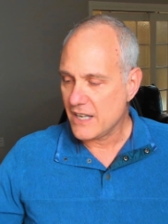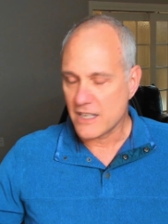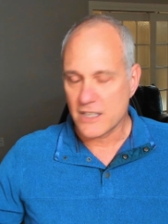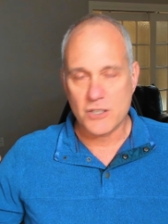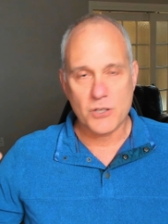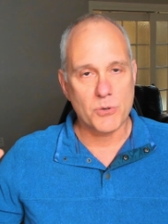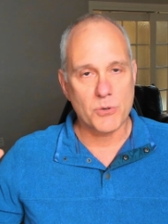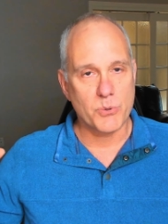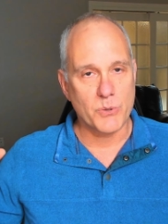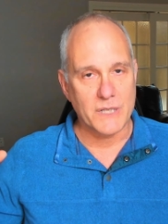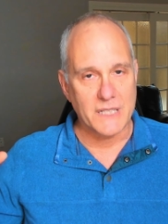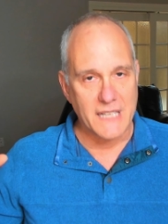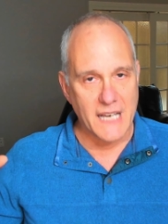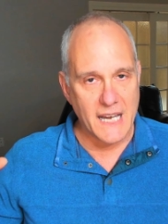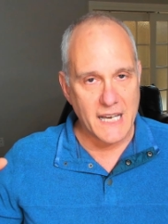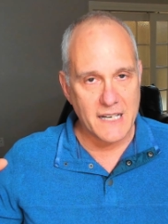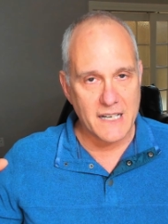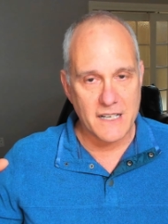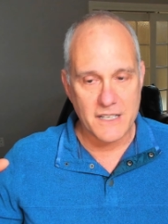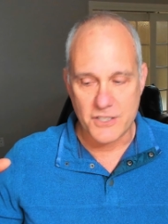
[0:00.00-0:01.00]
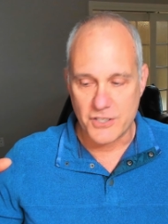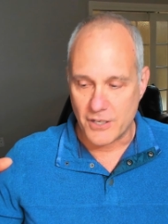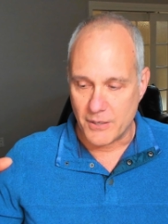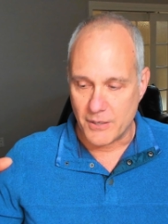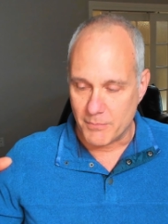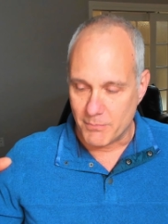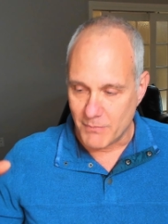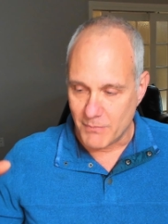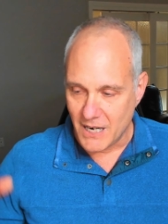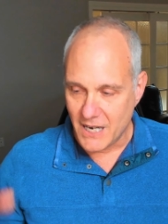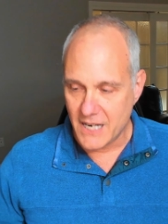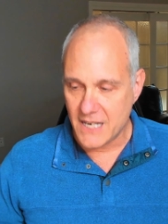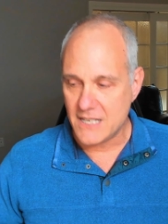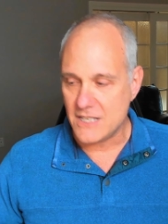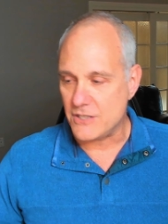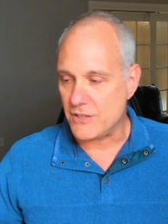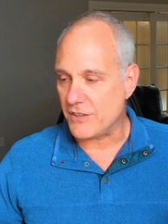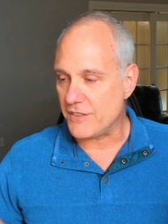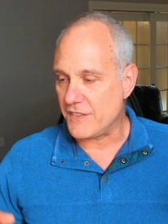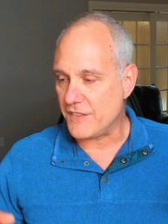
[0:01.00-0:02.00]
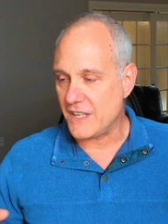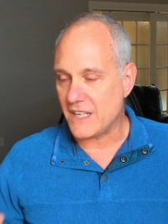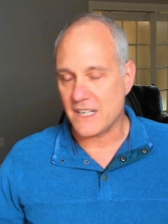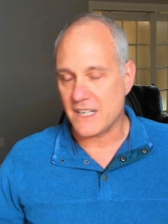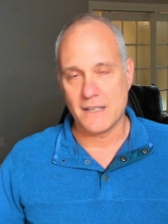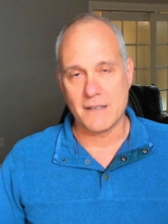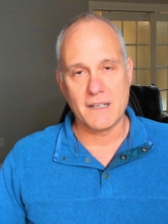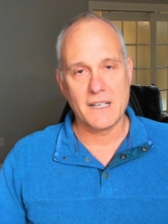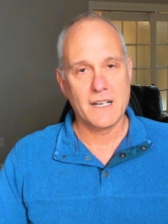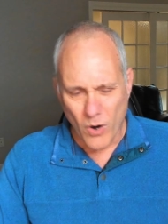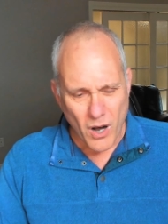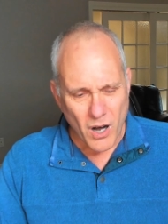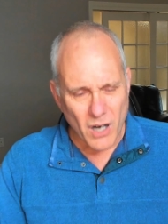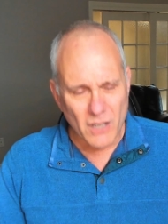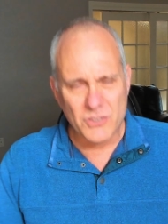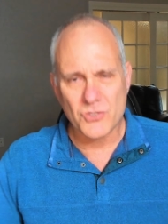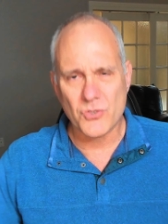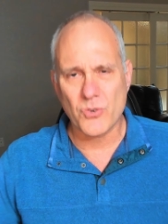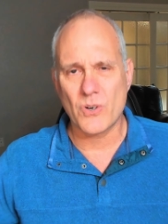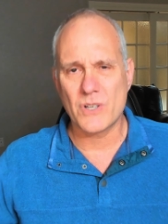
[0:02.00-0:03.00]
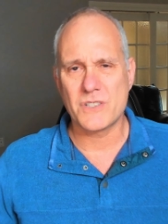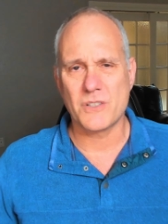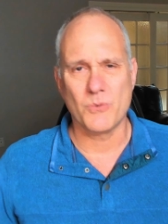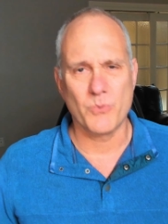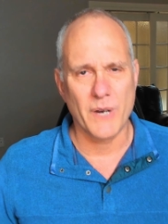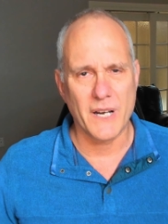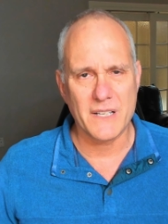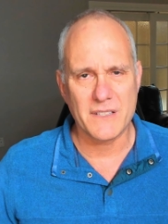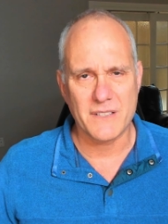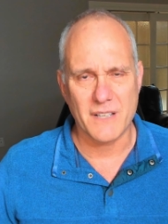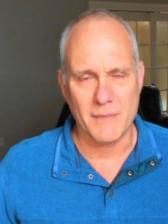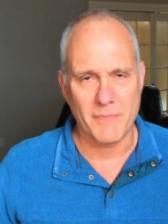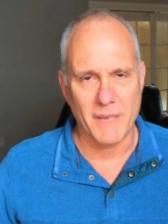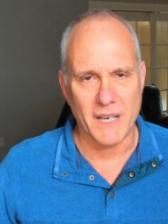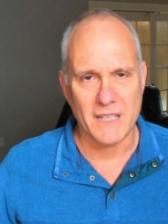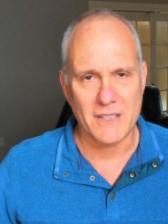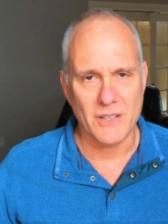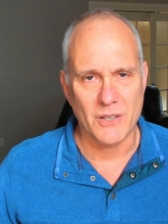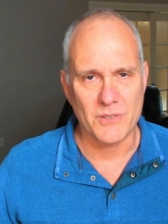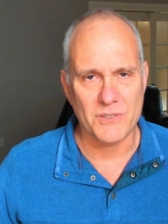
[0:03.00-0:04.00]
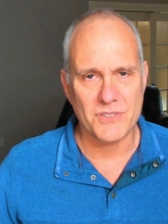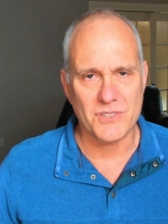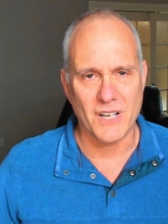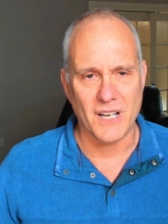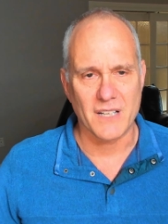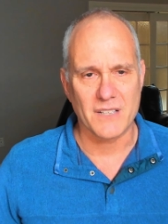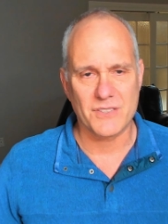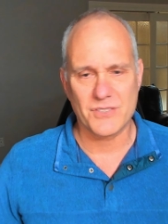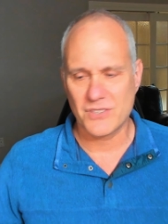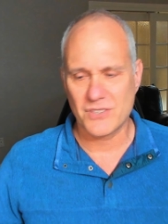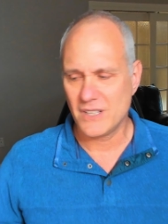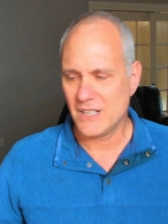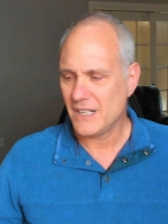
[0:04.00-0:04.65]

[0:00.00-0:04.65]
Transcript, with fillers: created your mind to think in all sorts of ways that make no sense,